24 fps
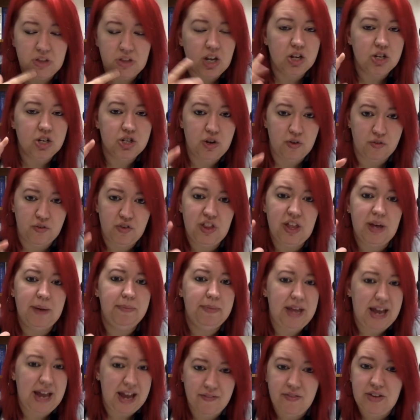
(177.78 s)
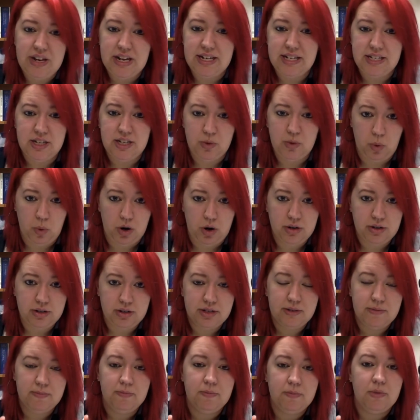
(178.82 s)
So for them, they have easy words.
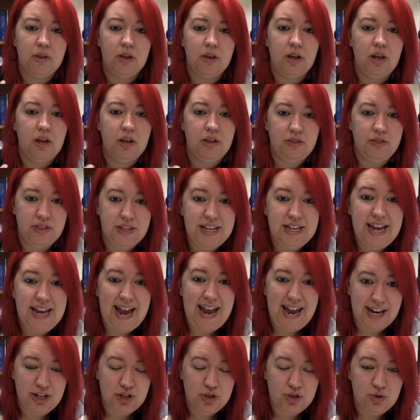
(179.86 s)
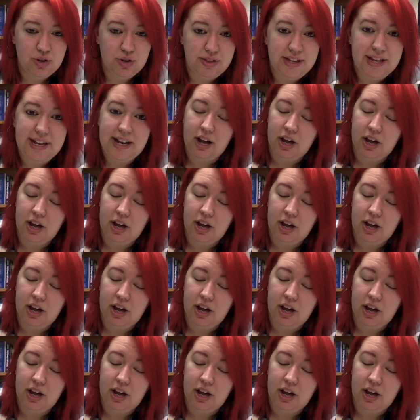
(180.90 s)
The extra thing